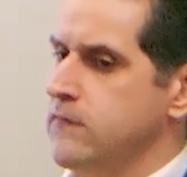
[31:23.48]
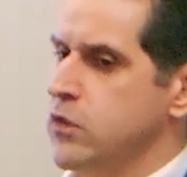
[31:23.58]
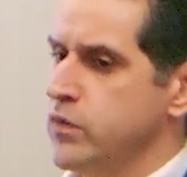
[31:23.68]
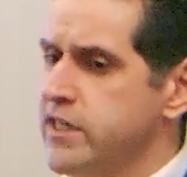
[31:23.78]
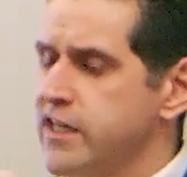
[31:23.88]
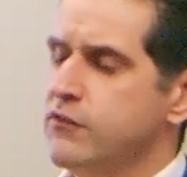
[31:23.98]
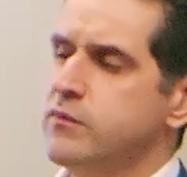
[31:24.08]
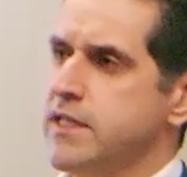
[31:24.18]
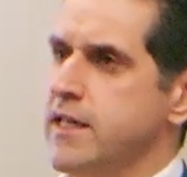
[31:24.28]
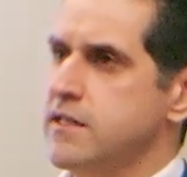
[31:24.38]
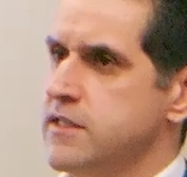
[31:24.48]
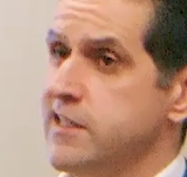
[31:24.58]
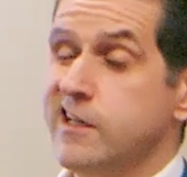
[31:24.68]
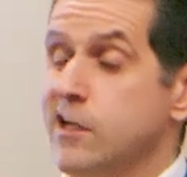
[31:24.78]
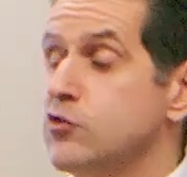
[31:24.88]
You need a government entity
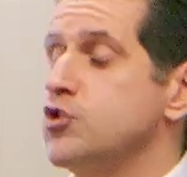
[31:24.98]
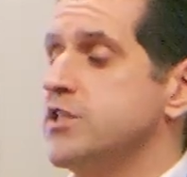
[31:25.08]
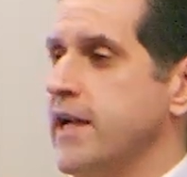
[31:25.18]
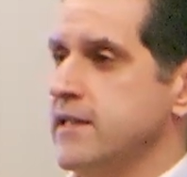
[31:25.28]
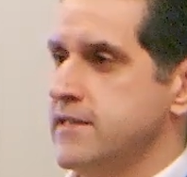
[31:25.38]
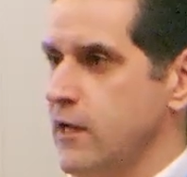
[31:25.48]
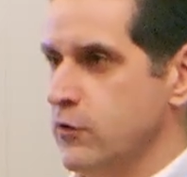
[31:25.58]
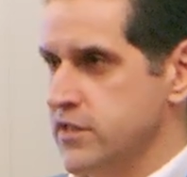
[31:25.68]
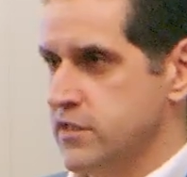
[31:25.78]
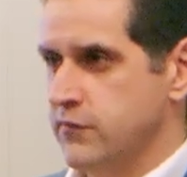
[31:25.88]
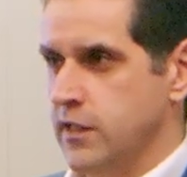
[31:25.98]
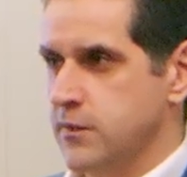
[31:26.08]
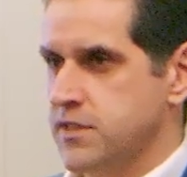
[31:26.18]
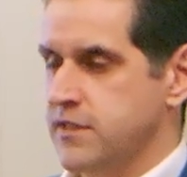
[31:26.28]
that understands how this develops,